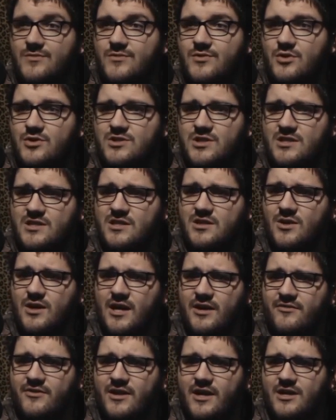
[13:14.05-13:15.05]
Of course, I still
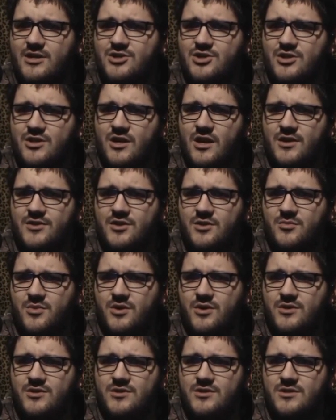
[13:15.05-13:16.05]
haven't actually got the
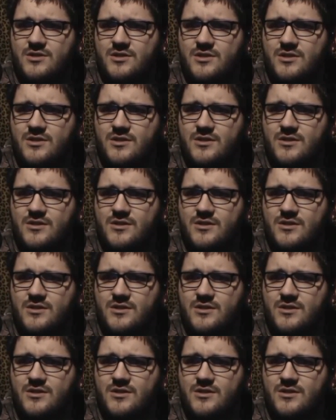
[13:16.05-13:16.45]
birds.